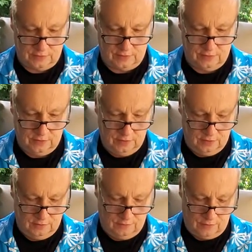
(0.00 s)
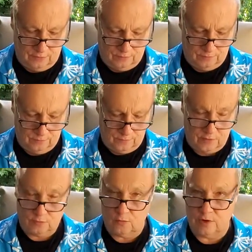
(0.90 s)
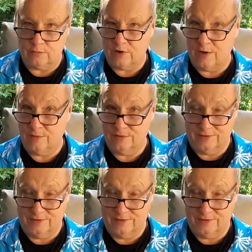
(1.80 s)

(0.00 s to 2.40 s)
like follow the white rabbit.